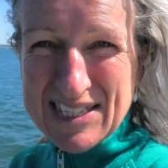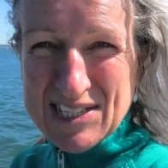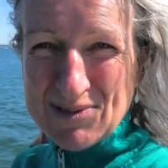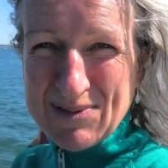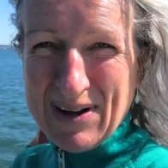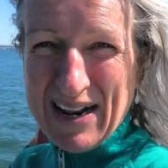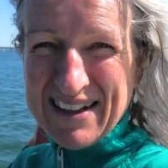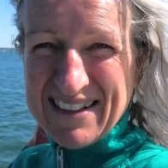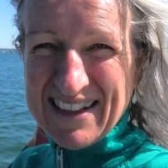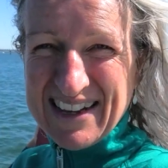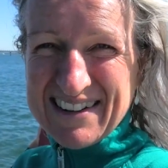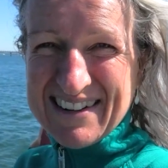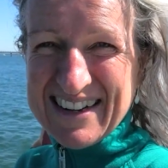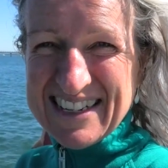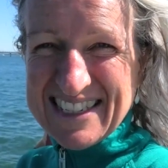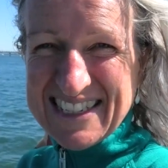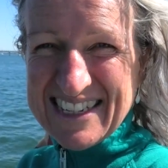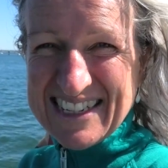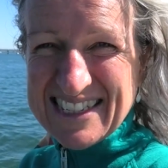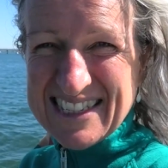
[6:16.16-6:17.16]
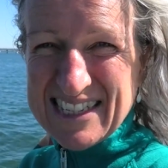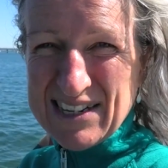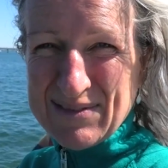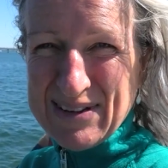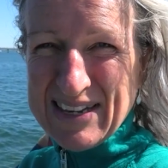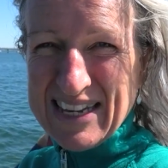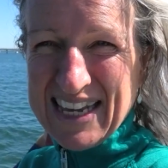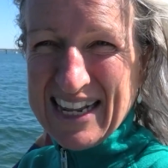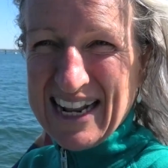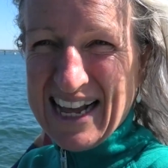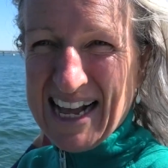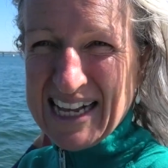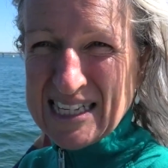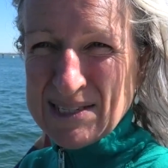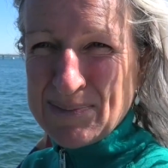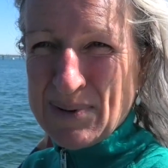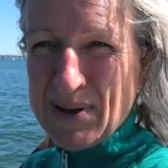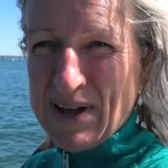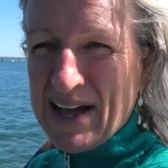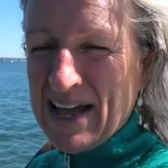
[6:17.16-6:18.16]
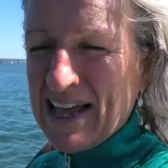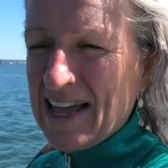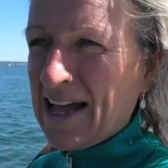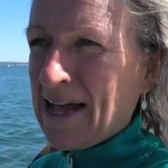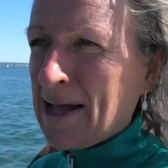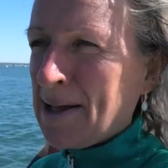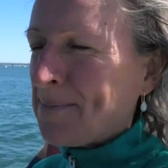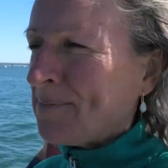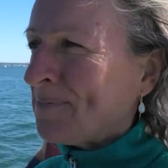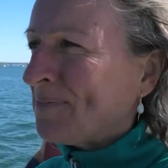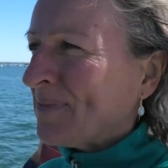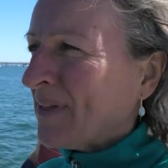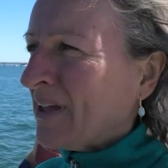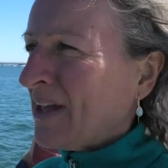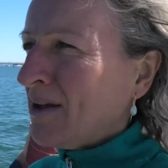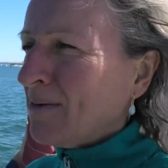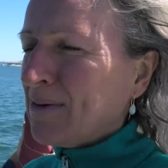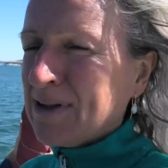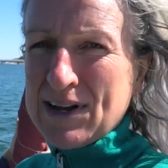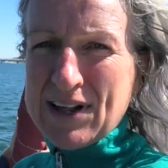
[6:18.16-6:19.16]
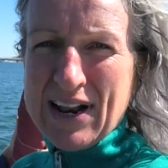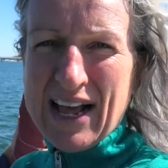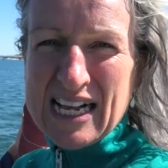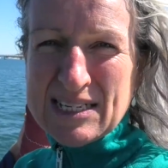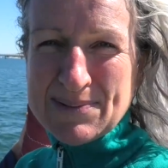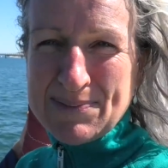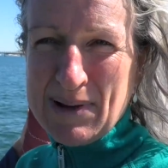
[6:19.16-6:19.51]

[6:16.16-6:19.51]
to one of the questions that we get asked by, we got asked